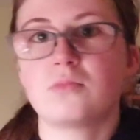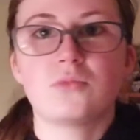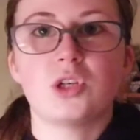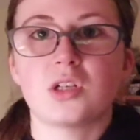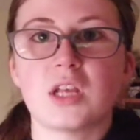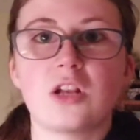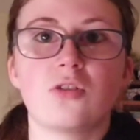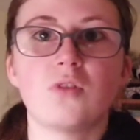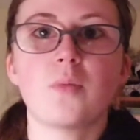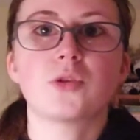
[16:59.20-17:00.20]
just
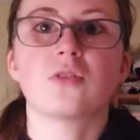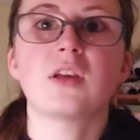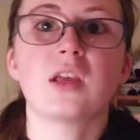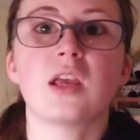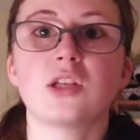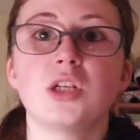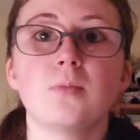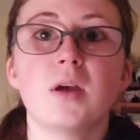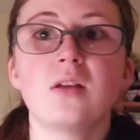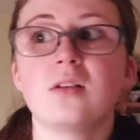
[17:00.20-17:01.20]
interrupts her thinking, she
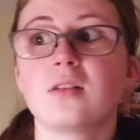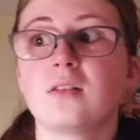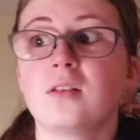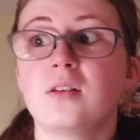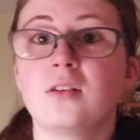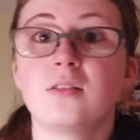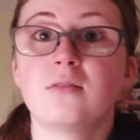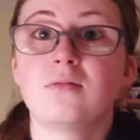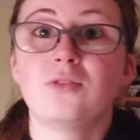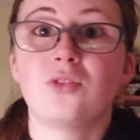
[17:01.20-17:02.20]
might
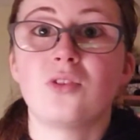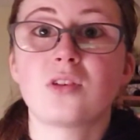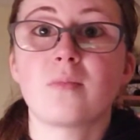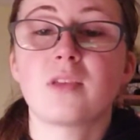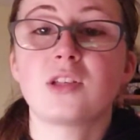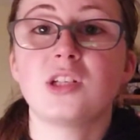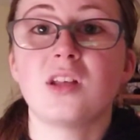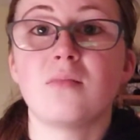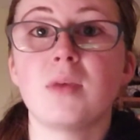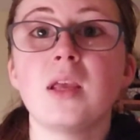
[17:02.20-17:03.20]
do something she
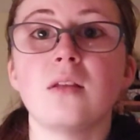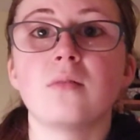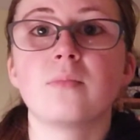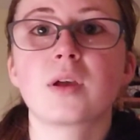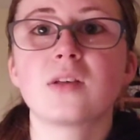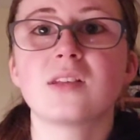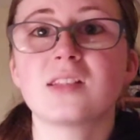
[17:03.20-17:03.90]
didn't mean because they